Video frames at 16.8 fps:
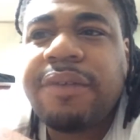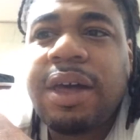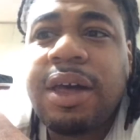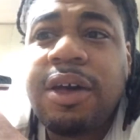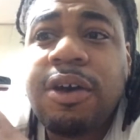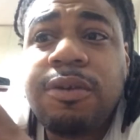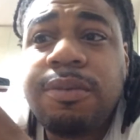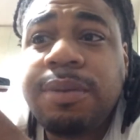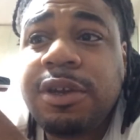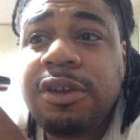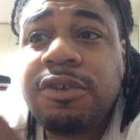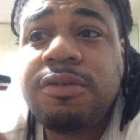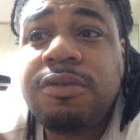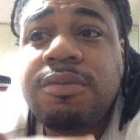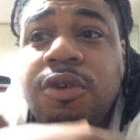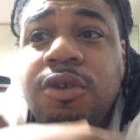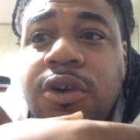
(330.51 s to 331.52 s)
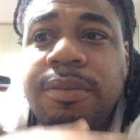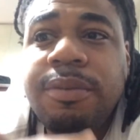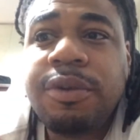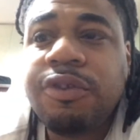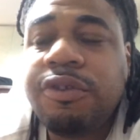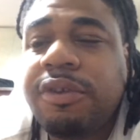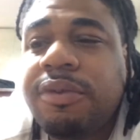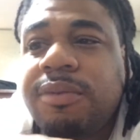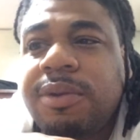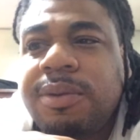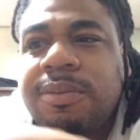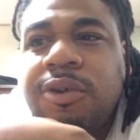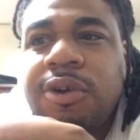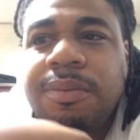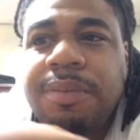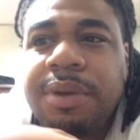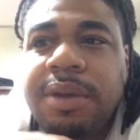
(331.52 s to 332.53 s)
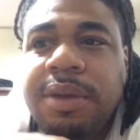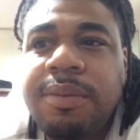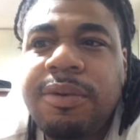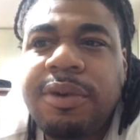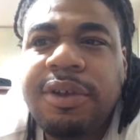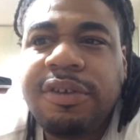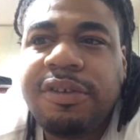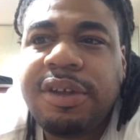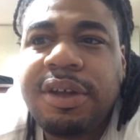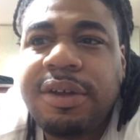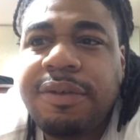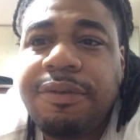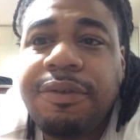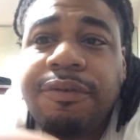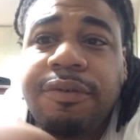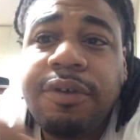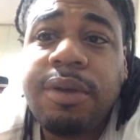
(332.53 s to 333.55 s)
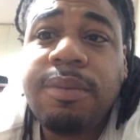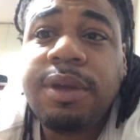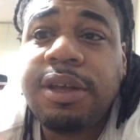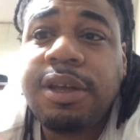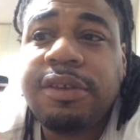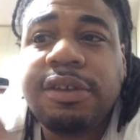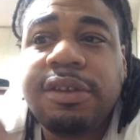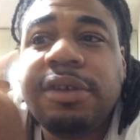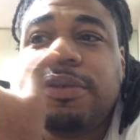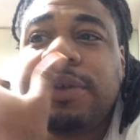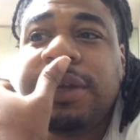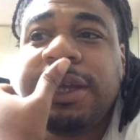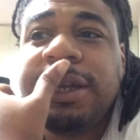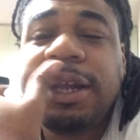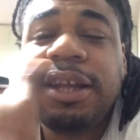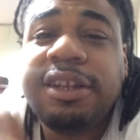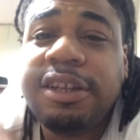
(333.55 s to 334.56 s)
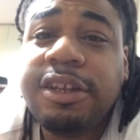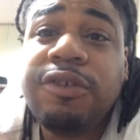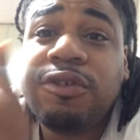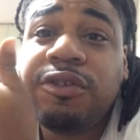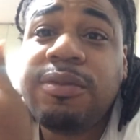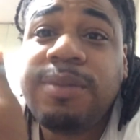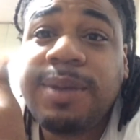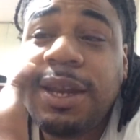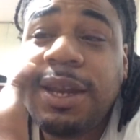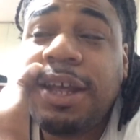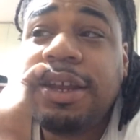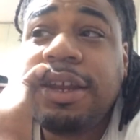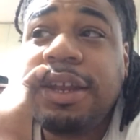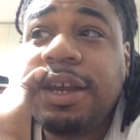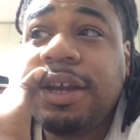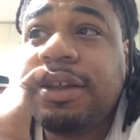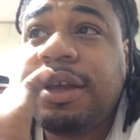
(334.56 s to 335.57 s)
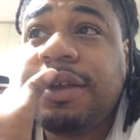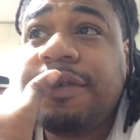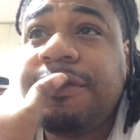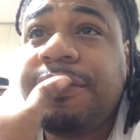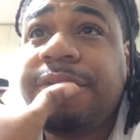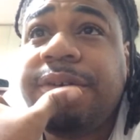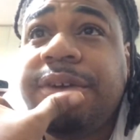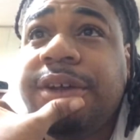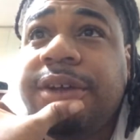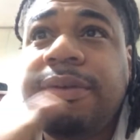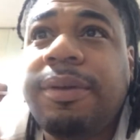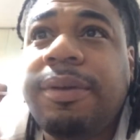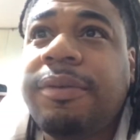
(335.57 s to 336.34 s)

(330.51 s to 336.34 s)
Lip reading: I hope he do more music with more people and stuff, you feel me? Because Lil Wayne used to be that nigga, like, for real.